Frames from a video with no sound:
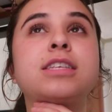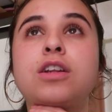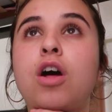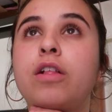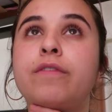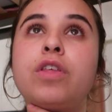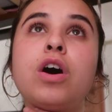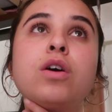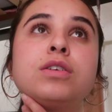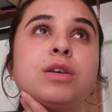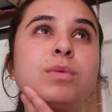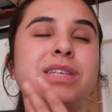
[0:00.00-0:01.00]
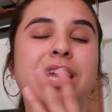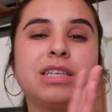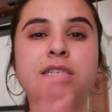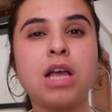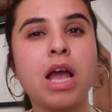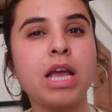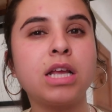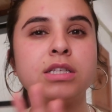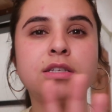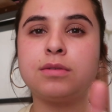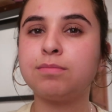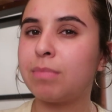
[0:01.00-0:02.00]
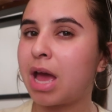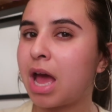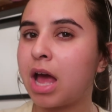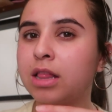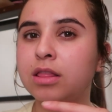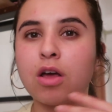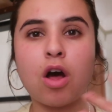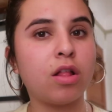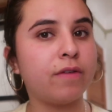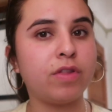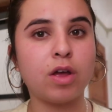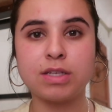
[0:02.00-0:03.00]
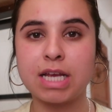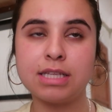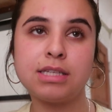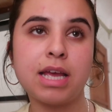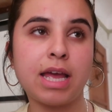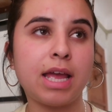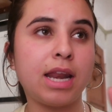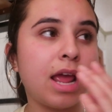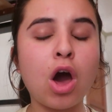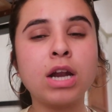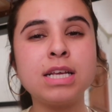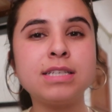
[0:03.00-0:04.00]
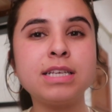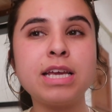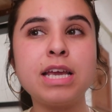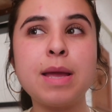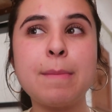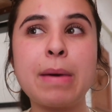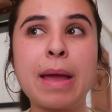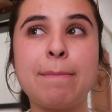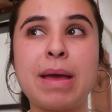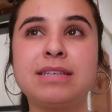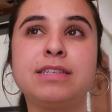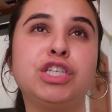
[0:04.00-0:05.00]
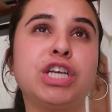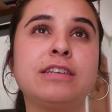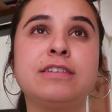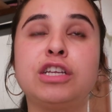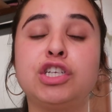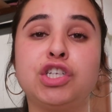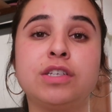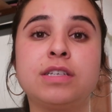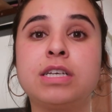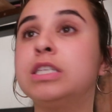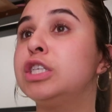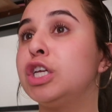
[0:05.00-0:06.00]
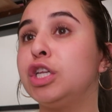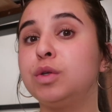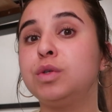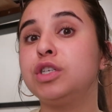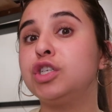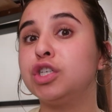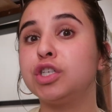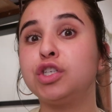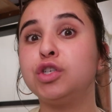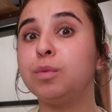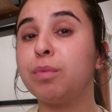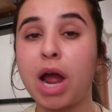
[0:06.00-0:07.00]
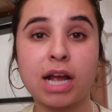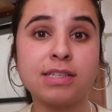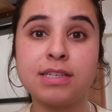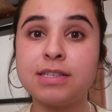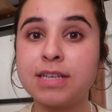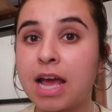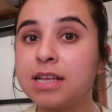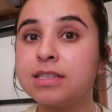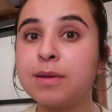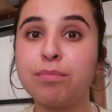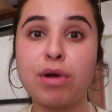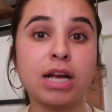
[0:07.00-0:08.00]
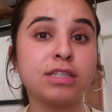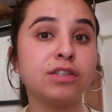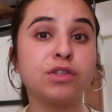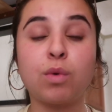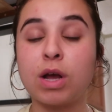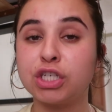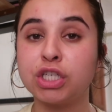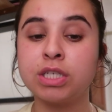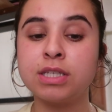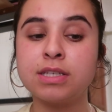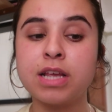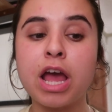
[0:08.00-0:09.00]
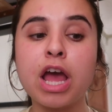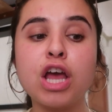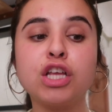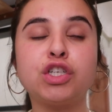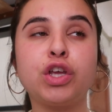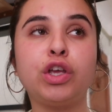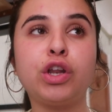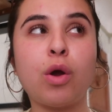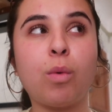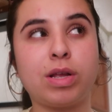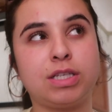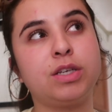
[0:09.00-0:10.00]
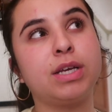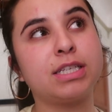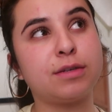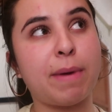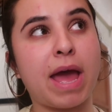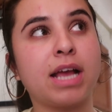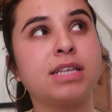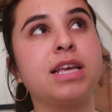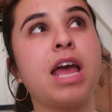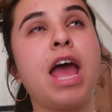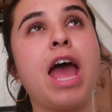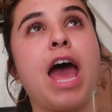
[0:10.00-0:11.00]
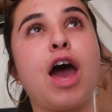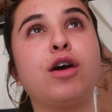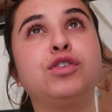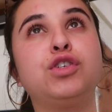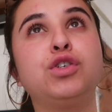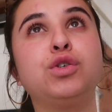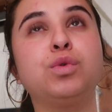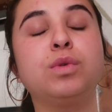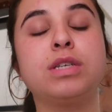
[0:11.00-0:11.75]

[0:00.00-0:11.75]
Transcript: did all of those. It was like science, math, all of those I did. Honestly, my best suggestion is just continue to just do practice tests and practice questions so you know what to expect, how to